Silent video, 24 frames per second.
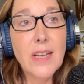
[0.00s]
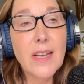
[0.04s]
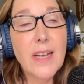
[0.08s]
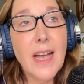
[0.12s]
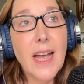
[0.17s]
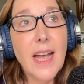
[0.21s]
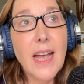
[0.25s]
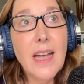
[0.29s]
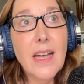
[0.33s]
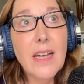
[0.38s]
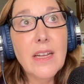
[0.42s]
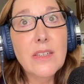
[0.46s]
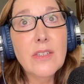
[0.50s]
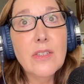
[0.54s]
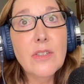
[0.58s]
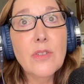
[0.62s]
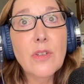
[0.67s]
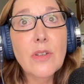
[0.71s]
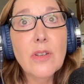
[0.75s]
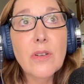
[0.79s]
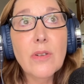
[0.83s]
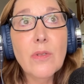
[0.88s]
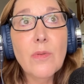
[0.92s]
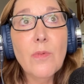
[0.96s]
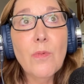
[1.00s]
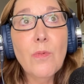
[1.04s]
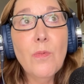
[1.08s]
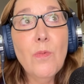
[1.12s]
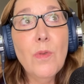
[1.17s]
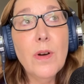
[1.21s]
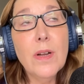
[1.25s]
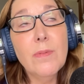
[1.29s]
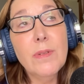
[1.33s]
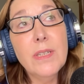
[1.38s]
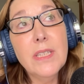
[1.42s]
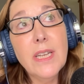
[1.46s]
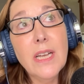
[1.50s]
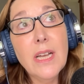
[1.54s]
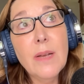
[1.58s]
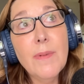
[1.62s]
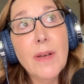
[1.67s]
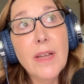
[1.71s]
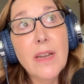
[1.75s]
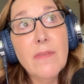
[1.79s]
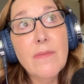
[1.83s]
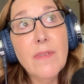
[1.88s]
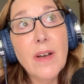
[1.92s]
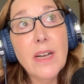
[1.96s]
And what we say
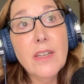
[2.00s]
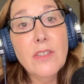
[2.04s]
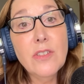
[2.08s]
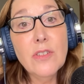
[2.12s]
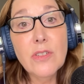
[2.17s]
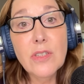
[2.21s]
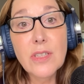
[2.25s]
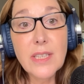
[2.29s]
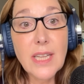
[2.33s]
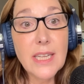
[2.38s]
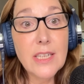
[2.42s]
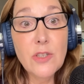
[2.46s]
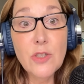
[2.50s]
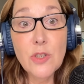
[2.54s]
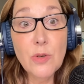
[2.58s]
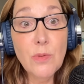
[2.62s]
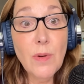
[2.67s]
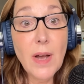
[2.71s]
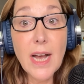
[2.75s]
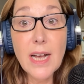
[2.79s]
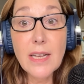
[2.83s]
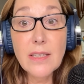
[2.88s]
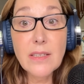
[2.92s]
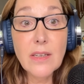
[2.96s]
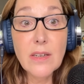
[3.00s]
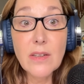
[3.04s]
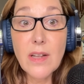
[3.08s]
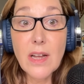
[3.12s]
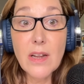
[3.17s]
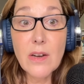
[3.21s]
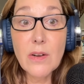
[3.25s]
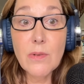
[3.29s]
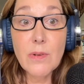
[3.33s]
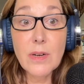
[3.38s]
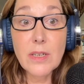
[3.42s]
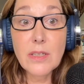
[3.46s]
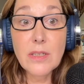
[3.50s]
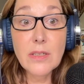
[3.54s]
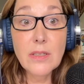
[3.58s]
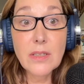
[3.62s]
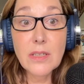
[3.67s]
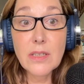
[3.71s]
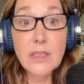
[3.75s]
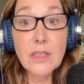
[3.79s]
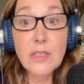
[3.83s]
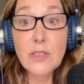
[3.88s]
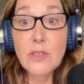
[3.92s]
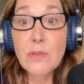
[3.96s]
about advisors is they do ask a lot of questions
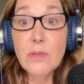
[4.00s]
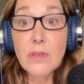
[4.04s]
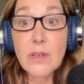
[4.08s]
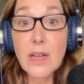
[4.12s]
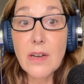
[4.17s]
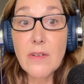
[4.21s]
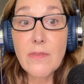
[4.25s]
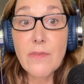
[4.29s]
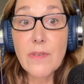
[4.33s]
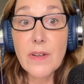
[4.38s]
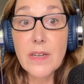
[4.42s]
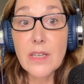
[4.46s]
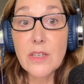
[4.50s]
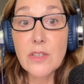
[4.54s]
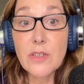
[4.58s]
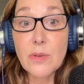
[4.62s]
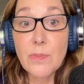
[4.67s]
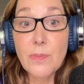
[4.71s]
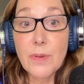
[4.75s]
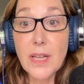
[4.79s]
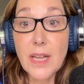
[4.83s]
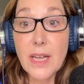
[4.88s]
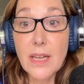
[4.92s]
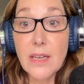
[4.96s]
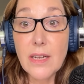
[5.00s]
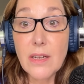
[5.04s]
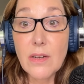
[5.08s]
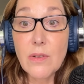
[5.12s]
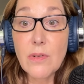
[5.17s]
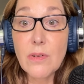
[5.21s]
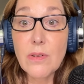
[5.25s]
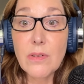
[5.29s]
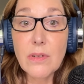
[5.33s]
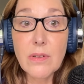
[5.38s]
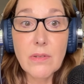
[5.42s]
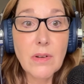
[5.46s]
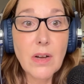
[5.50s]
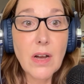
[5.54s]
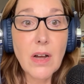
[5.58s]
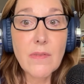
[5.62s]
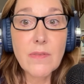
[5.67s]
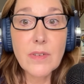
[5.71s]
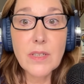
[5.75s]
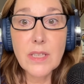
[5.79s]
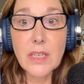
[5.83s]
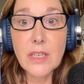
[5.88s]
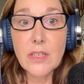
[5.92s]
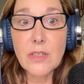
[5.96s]
because they do a lot of financial planning or
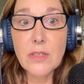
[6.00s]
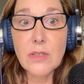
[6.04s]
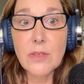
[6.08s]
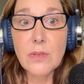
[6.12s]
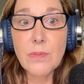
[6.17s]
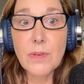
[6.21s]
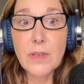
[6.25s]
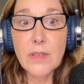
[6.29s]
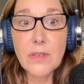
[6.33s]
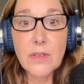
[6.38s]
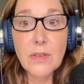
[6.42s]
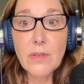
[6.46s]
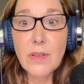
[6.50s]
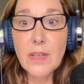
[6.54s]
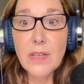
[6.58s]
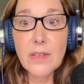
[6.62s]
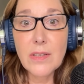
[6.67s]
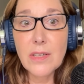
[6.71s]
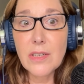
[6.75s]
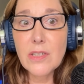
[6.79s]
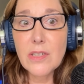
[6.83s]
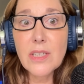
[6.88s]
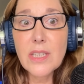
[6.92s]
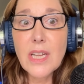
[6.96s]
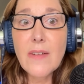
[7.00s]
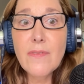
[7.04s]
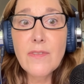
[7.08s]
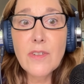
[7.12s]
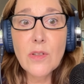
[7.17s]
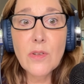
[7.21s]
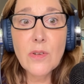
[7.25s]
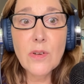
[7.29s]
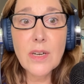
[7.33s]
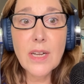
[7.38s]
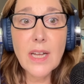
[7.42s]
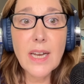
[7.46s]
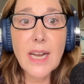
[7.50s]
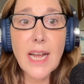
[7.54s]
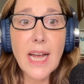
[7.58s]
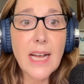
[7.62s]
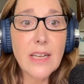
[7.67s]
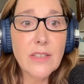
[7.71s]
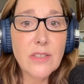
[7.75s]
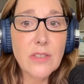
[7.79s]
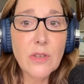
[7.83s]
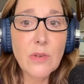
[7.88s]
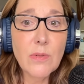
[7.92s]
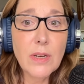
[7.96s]
conversations with. So they just have to learn how to
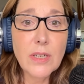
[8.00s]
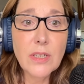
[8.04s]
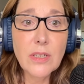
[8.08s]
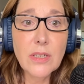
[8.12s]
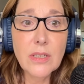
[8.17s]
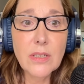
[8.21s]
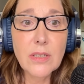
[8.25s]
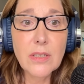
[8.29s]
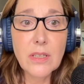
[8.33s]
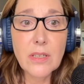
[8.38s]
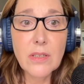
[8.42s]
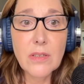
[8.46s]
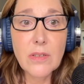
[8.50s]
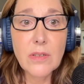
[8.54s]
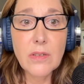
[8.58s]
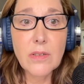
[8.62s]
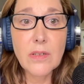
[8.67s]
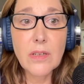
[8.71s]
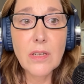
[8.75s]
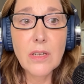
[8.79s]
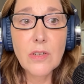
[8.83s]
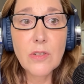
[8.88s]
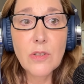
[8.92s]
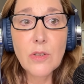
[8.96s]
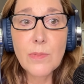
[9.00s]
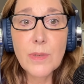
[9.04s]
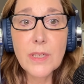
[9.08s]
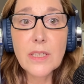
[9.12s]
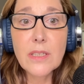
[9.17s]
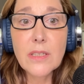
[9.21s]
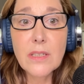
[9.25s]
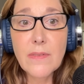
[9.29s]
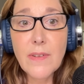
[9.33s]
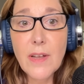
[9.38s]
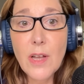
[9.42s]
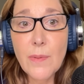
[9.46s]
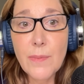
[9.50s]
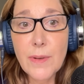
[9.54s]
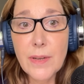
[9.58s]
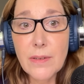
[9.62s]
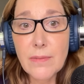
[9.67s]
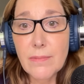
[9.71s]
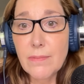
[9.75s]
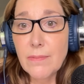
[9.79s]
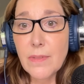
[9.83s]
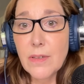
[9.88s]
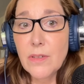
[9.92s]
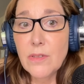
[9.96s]
ask the questions in new business
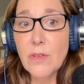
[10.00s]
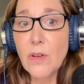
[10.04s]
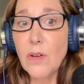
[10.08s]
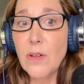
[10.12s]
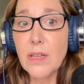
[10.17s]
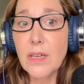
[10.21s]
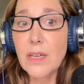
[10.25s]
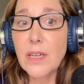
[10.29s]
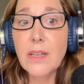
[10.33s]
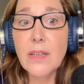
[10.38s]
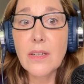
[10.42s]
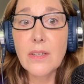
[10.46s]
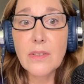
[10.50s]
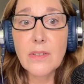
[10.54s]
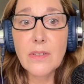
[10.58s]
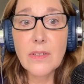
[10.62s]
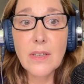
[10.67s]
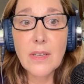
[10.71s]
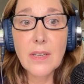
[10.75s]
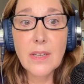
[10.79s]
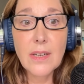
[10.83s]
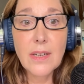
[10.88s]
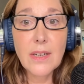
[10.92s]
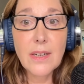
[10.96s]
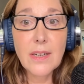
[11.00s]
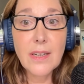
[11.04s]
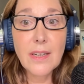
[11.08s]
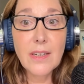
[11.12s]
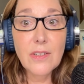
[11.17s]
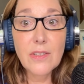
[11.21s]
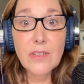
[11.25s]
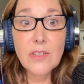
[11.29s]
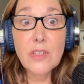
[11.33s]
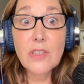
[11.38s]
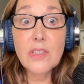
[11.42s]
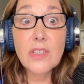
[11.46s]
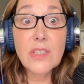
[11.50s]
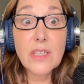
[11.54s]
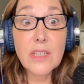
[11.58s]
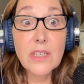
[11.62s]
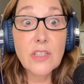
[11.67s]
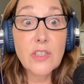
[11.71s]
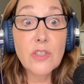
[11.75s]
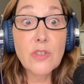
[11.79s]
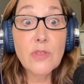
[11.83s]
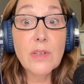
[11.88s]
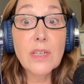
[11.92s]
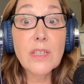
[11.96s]
development. That's all it is.
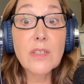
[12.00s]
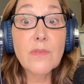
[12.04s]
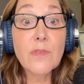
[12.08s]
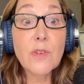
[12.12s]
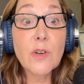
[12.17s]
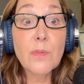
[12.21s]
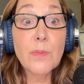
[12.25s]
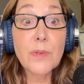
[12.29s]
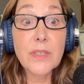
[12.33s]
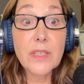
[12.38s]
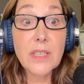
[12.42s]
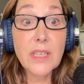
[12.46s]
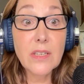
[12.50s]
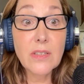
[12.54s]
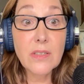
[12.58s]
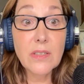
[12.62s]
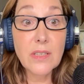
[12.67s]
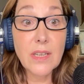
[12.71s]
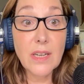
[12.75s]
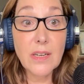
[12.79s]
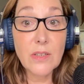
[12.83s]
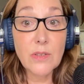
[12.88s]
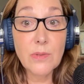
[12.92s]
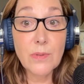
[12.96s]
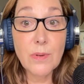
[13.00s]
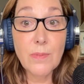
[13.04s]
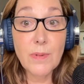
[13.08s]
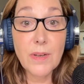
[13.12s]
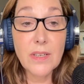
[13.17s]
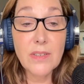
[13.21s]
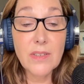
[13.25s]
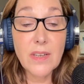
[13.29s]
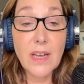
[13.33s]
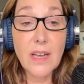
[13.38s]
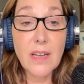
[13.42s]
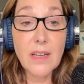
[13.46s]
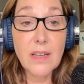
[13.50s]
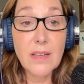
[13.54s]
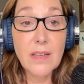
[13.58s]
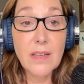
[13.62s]
It's a transferable skill set, is what we say.